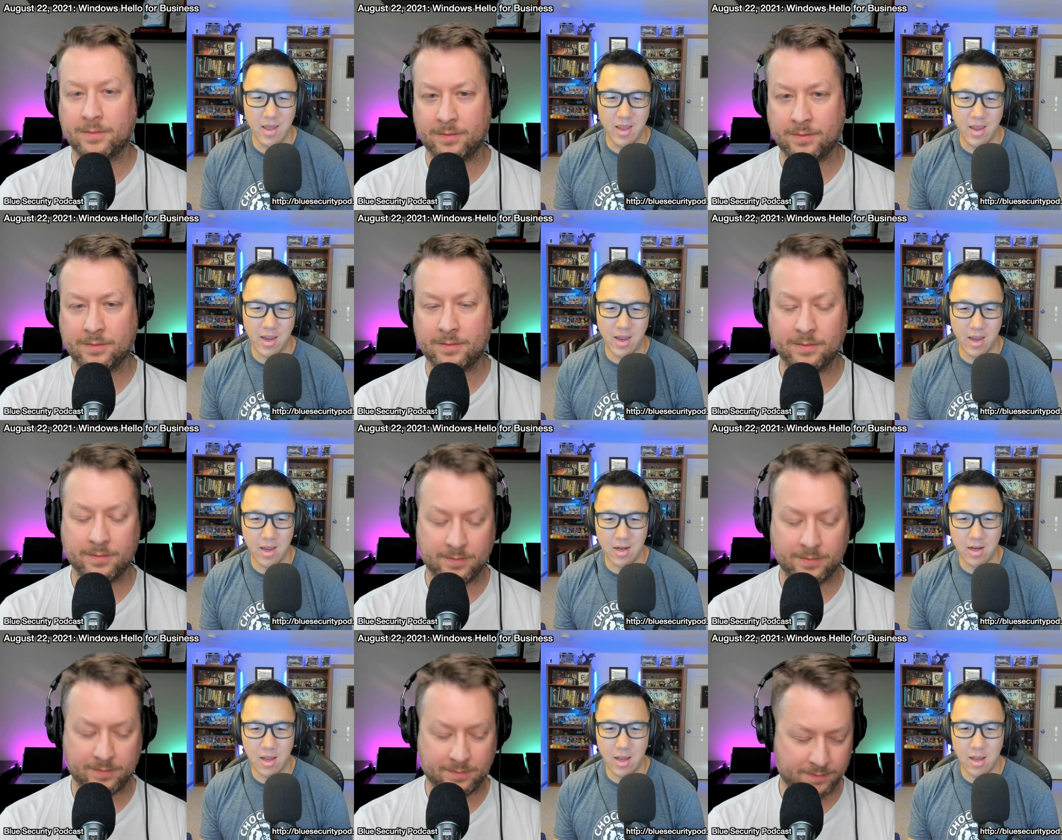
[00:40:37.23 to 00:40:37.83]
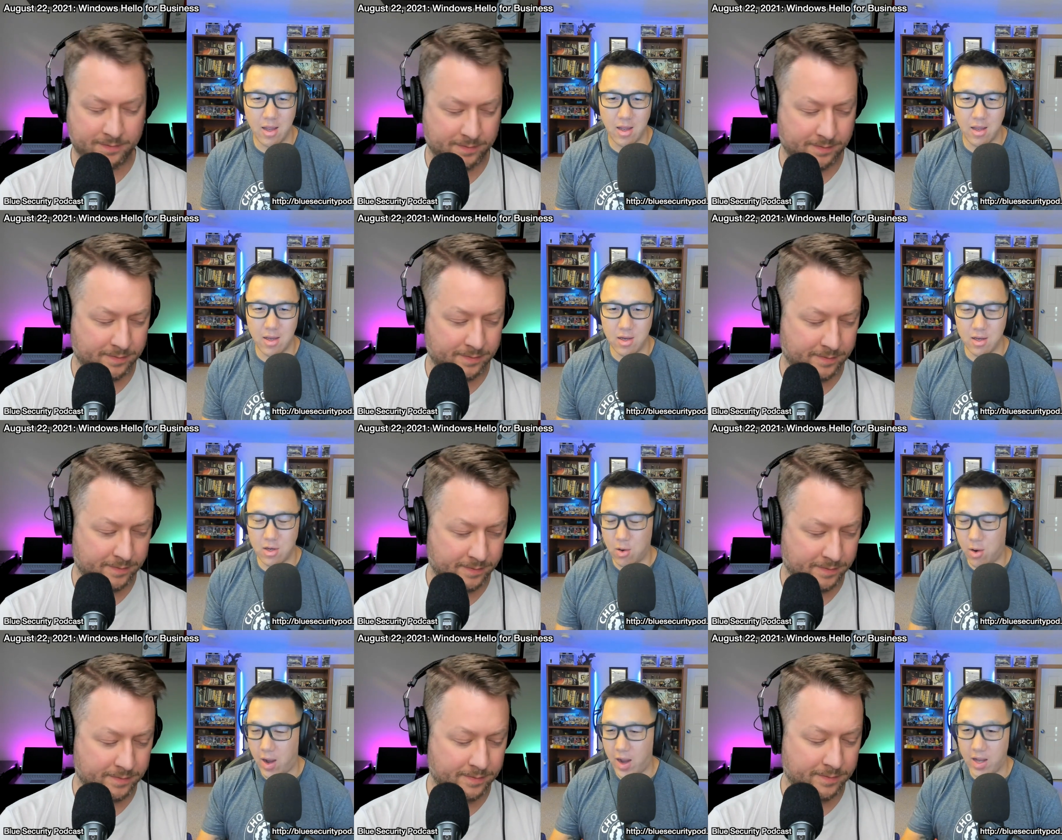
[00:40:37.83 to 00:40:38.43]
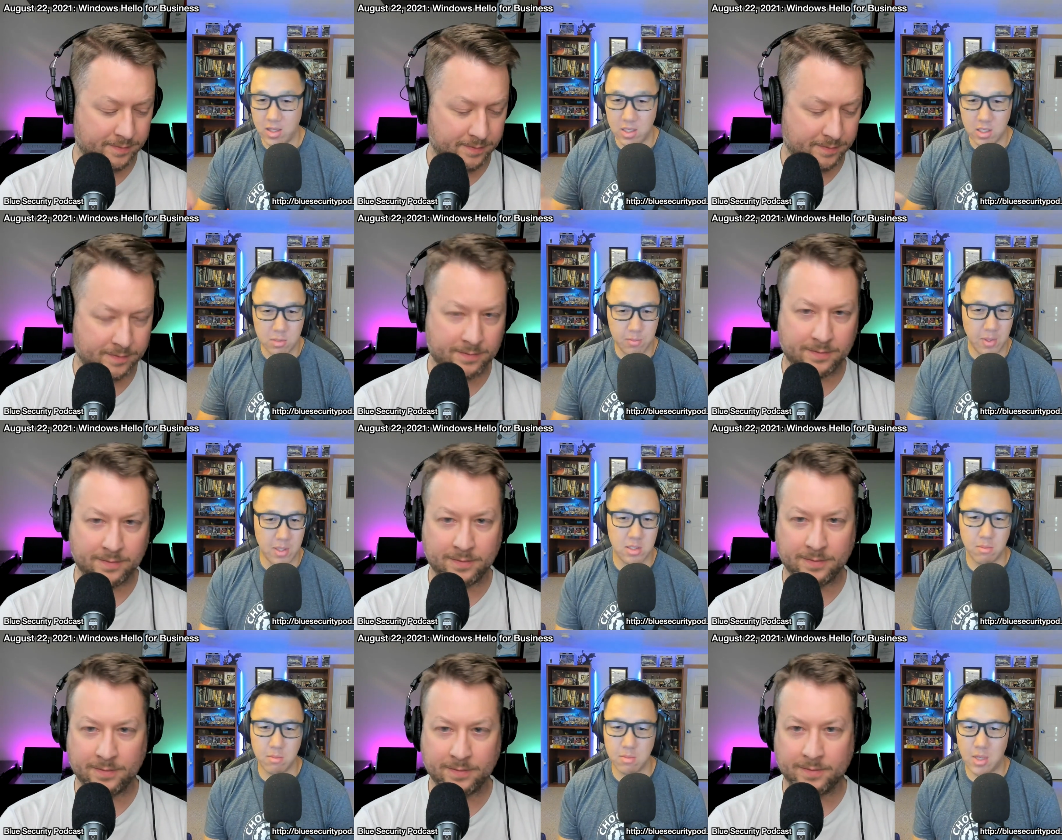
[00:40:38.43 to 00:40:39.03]
Speaker 1: and you know, I had to
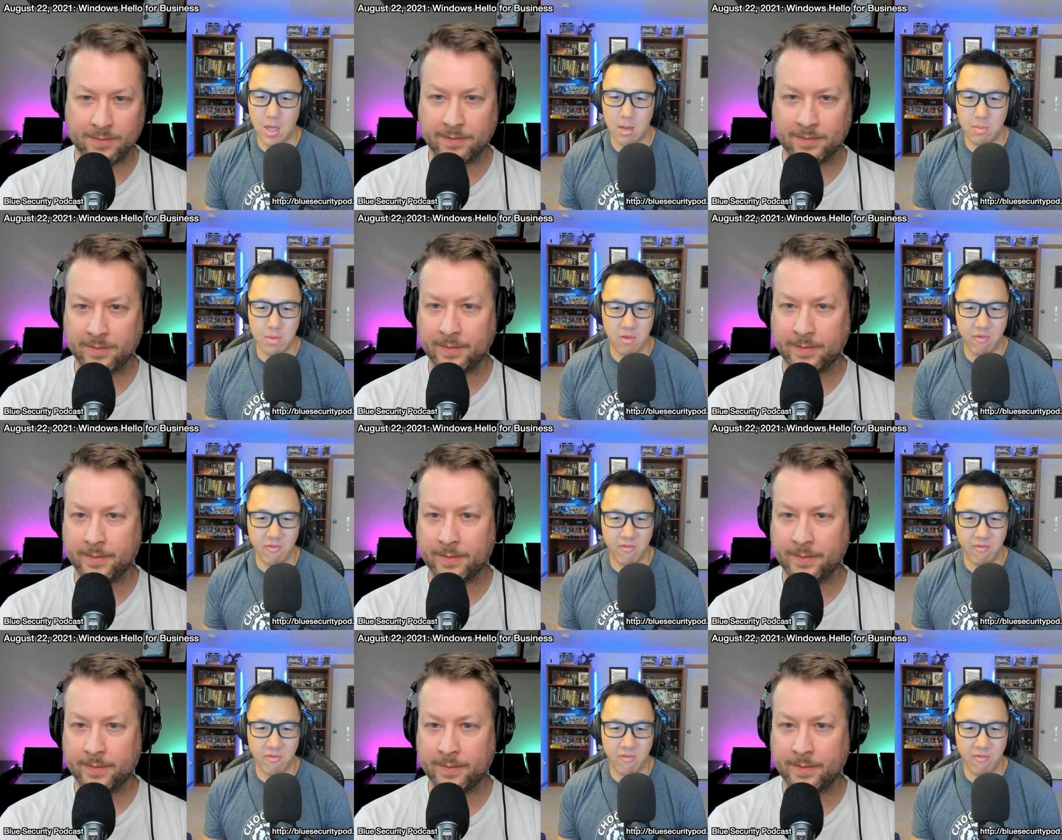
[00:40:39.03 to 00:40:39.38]
spend some time to